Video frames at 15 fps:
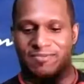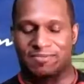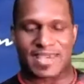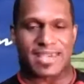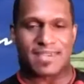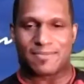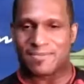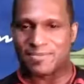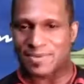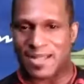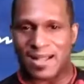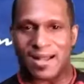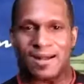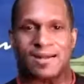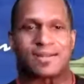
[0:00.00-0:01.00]
main
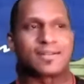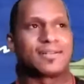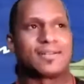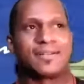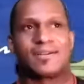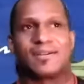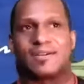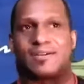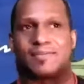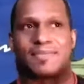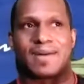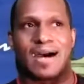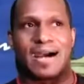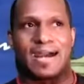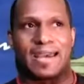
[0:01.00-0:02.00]
blog,
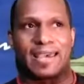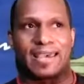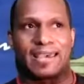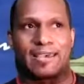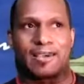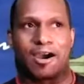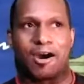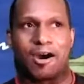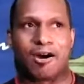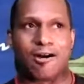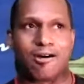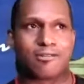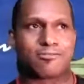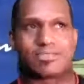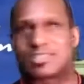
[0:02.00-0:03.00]
my
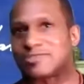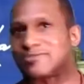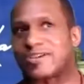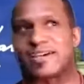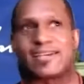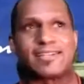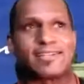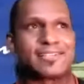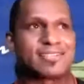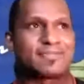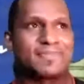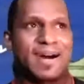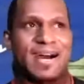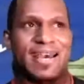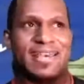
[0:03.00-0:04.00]
OnlyFans,
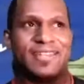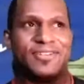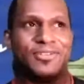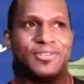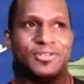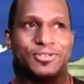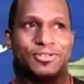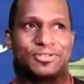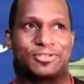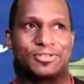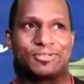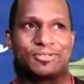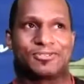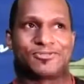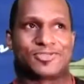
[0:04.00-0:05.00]
my new
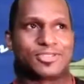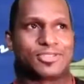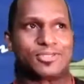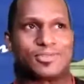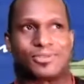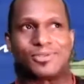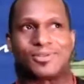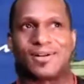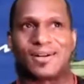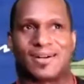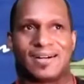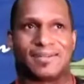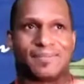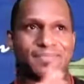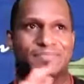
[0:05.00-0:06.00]
dude review,
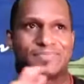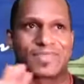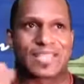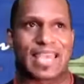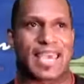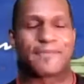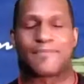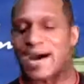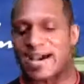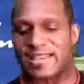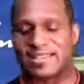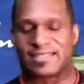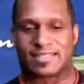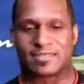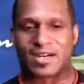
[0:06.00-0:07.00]
and
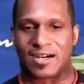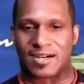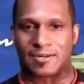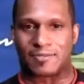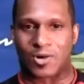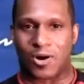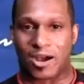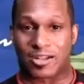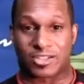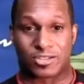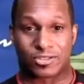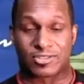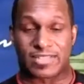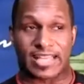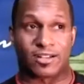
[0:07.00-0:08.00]
my
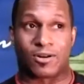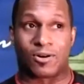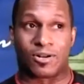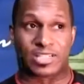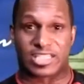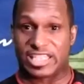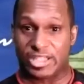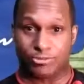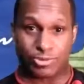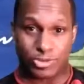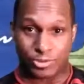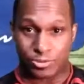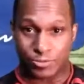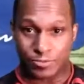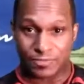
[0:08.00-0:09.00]
articles that are on
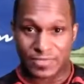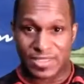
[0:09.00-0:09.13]
Kiru.